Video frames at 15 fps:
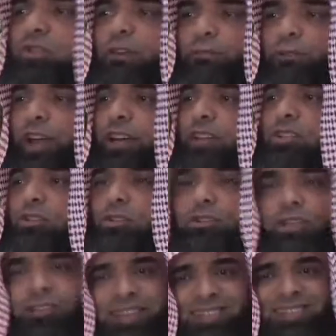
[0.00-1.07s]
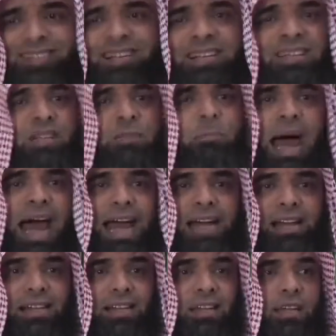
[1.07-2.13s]
refers to the distance
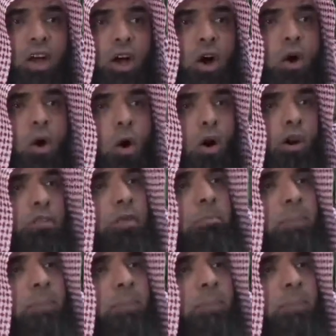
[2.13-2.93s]
mile or the